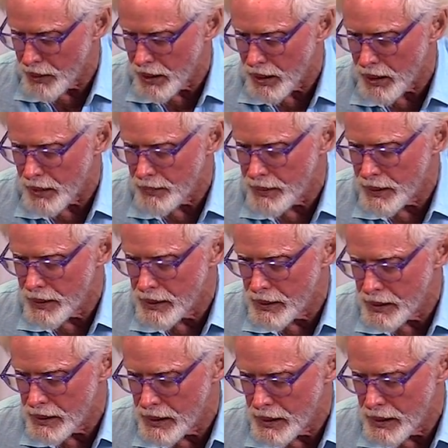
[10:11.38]
palm
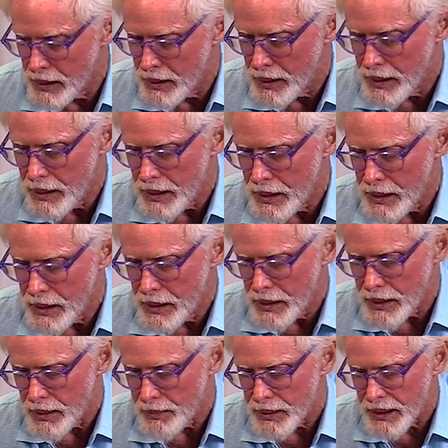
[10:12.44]

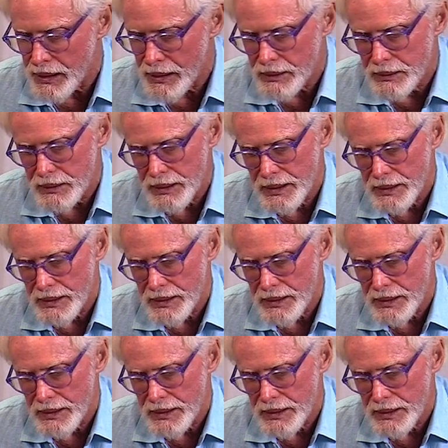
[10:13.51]
coming